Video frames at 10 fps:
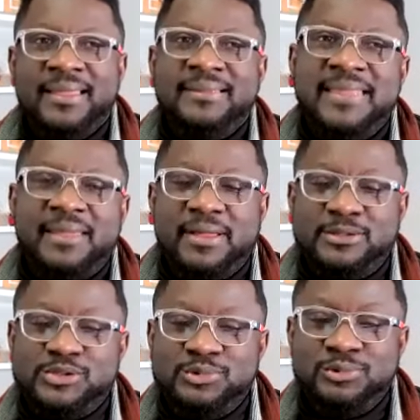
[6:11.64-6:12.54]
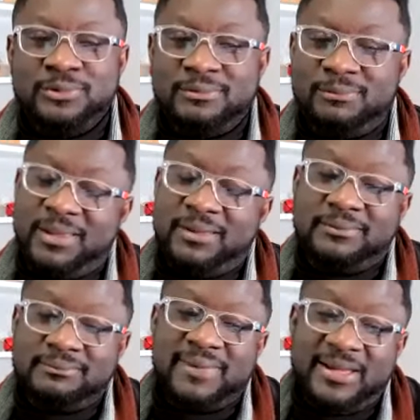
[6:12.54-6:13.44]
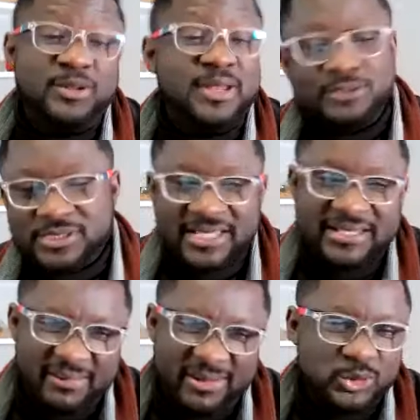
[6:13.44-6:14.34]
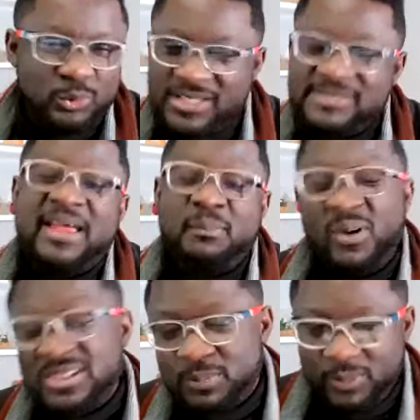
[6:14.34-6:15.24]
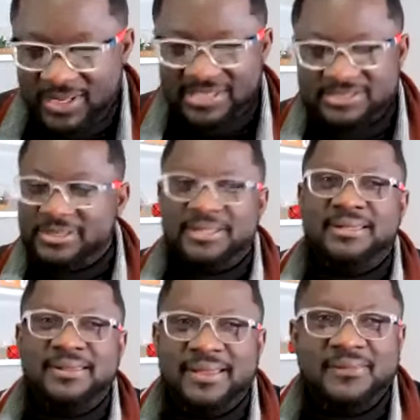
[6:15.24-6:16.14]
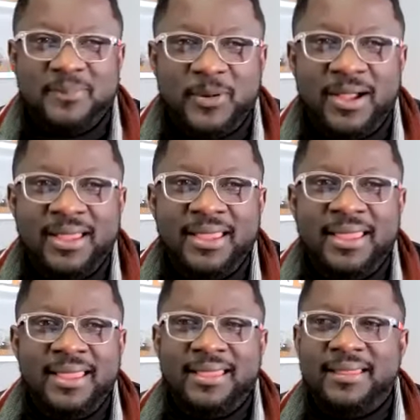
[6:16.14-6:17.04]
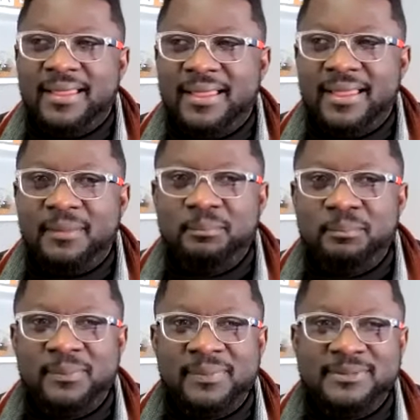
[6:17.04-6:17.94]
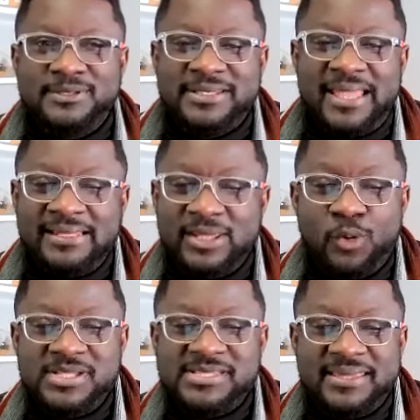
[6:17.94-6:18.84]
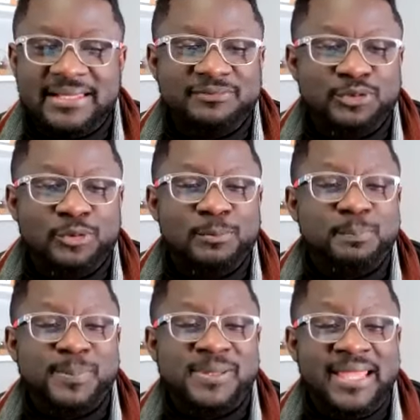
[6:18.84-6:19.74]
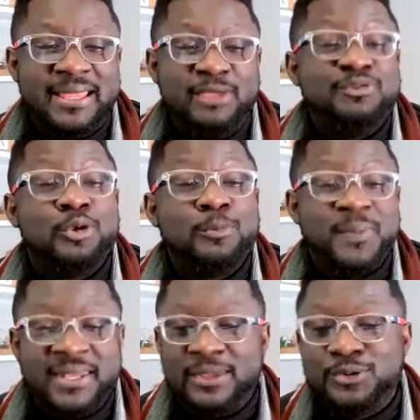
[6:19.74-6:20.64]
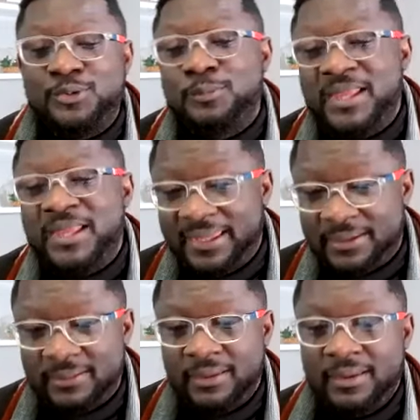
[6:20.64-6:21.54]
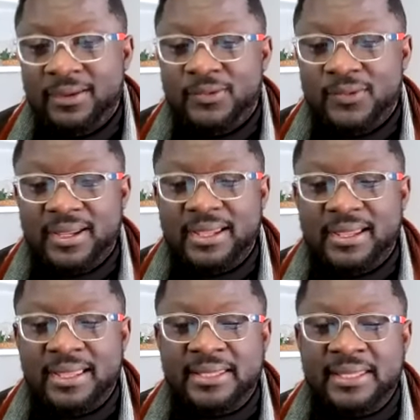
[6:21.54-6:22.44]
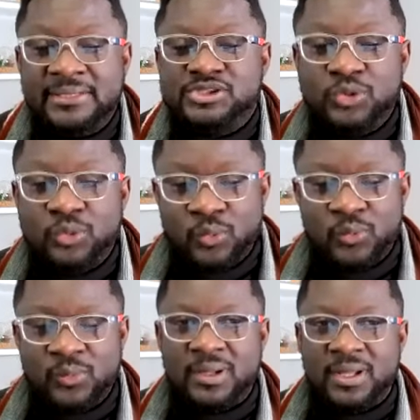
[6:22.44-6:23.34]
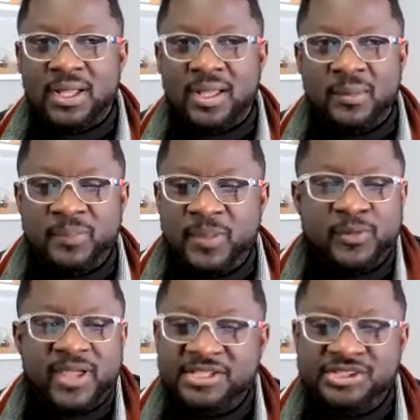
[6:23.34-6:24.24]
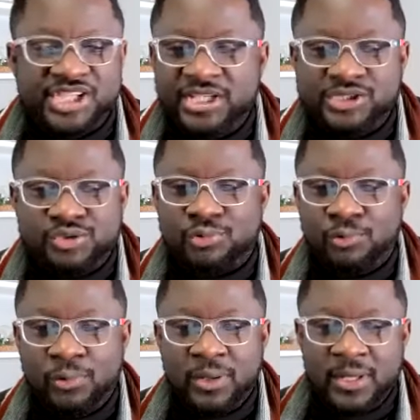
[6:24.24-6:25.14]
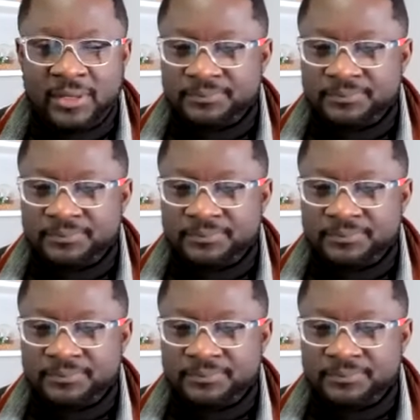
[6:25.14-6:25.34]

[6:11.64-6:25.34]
there are two, well, I don't like to say there are two ways, there are multiple ways actually. Yeah, but like they always say that if you don't pay now, you're going to play later, right? And so people can change through